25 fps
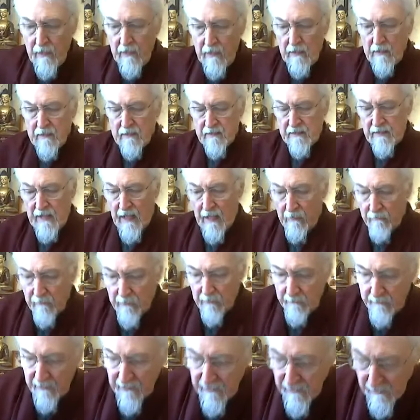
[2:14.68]
So now we
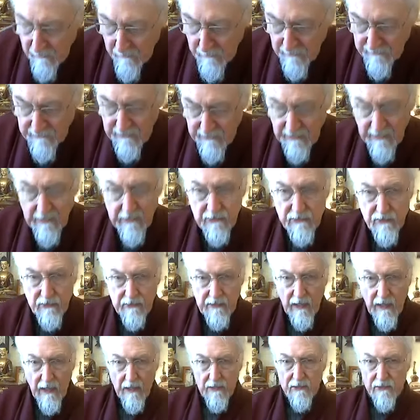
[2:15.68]
begin with the
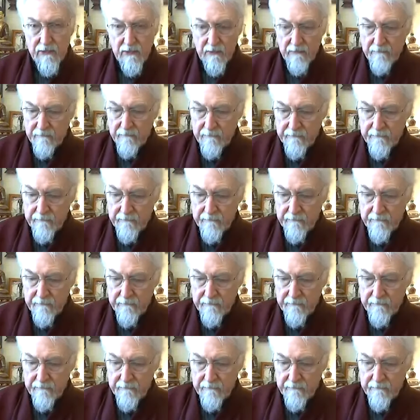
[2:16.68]
introduction.